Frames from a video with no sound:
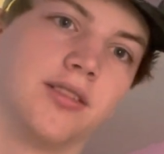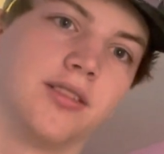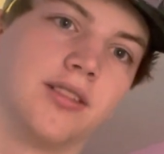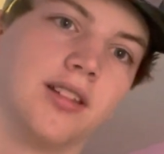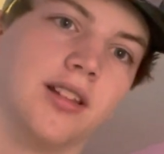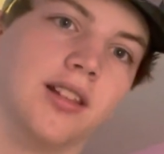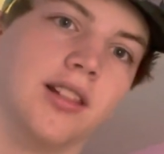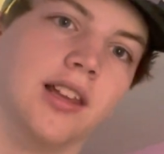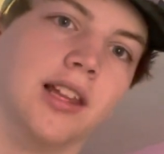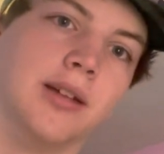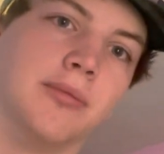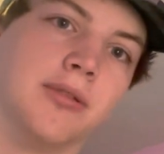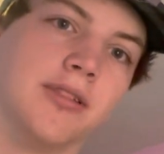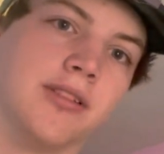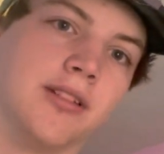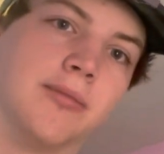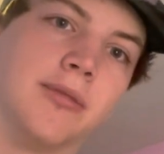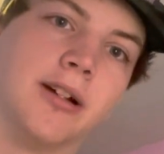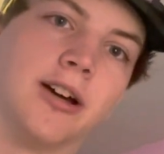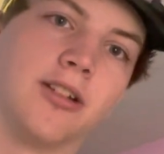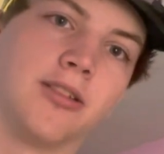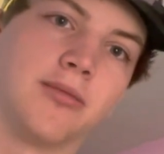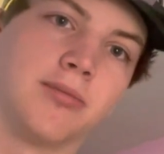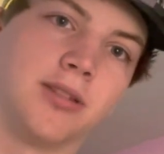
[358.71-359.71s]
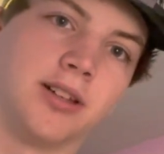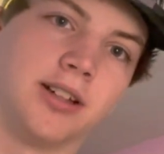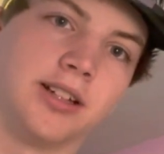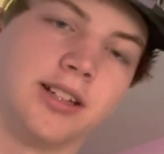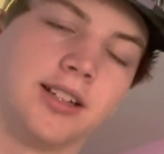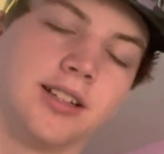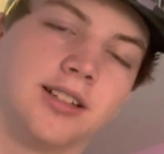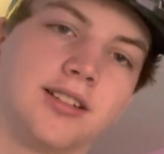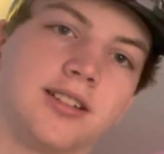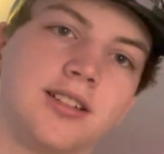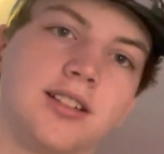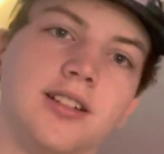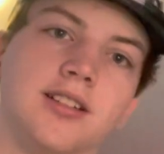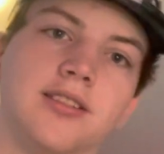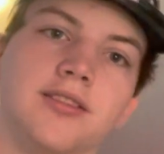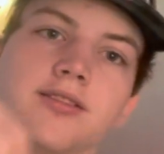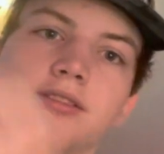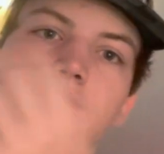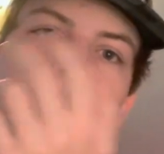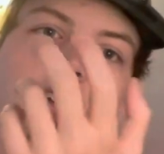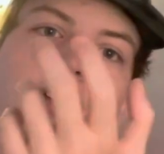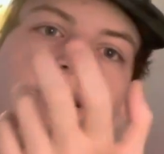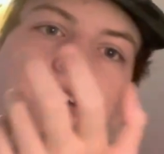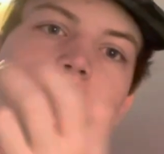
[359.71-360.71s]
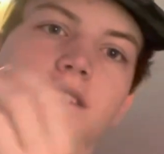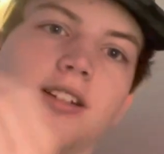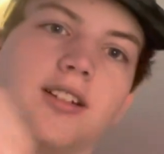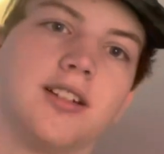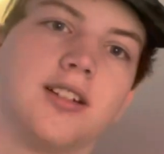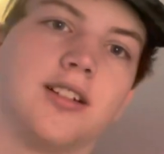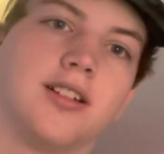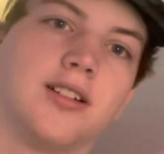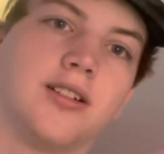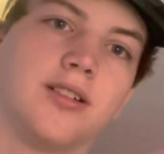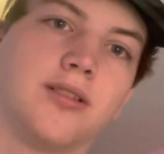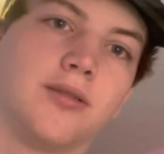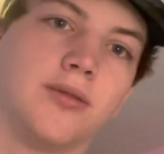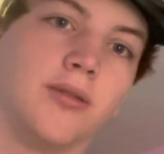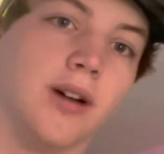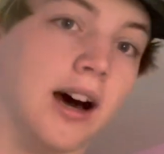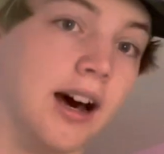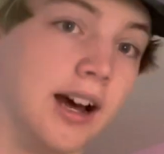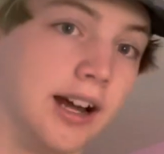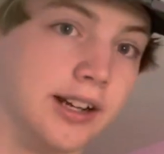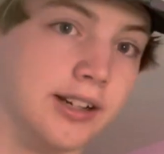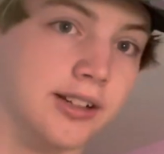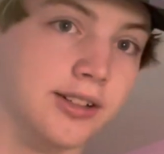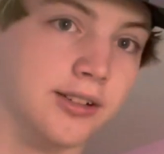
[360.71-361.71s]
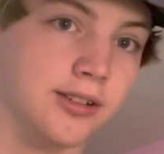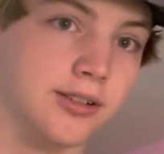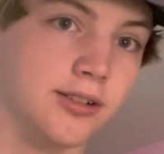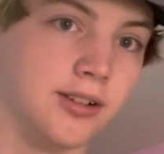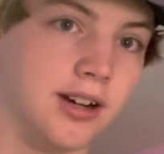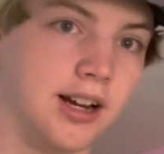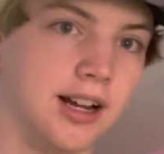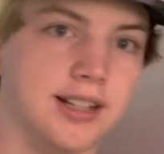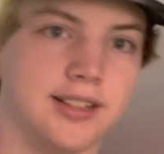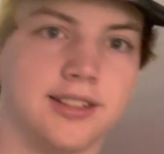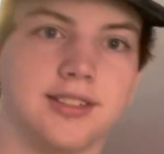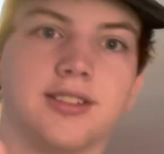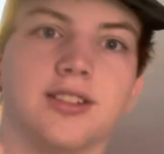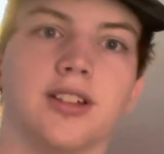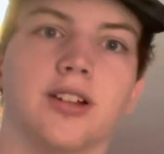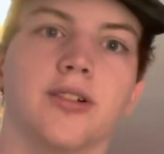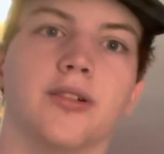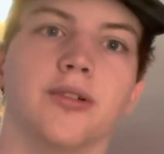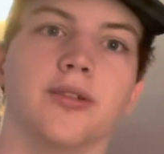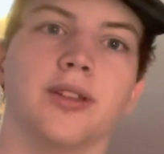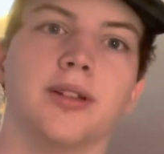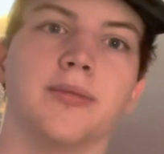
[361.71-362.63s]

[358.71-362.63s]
the lip of the mouth plate instead of what I do. I sew the